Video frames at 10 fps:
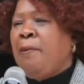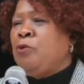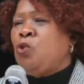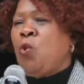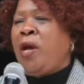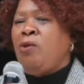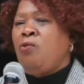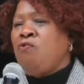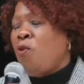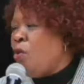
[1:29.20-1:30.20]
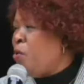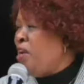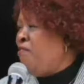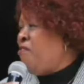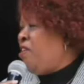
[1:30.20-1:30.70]
I'm sure you
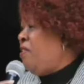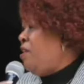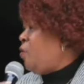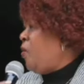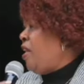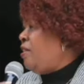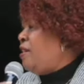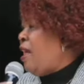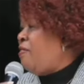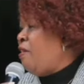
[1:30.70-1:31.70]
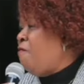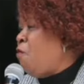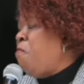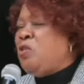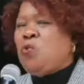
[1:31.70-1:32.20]
followed everything, so there's nothing
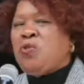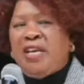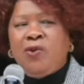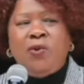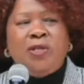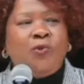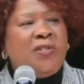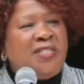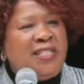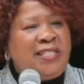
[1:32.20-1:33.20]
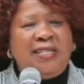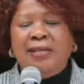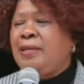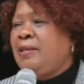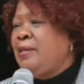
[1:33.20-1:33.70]
for me to tell you. It was
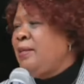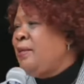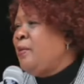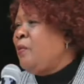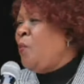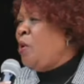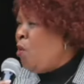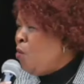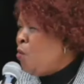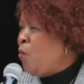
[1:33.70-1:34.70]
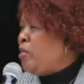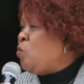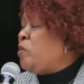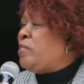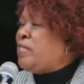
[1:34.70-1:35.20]
easy. We all know
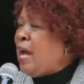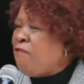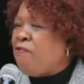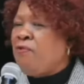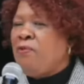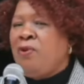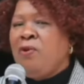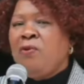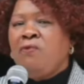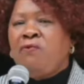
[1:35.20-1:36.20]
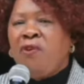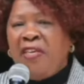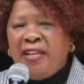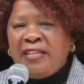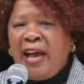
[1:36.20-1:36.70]
it was tough for
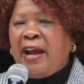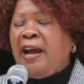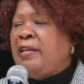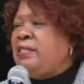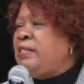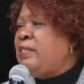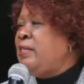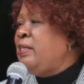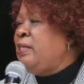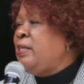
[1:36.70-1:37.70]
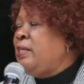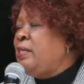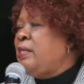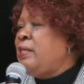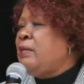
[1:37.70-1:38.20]
the entire country,
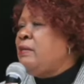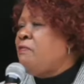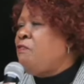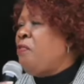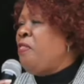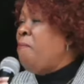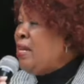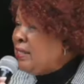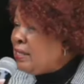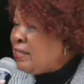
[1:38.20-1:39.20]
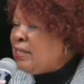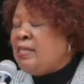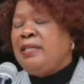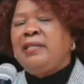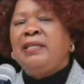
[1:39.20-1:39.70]
for the
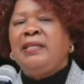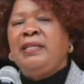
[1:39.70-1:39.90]
ministry,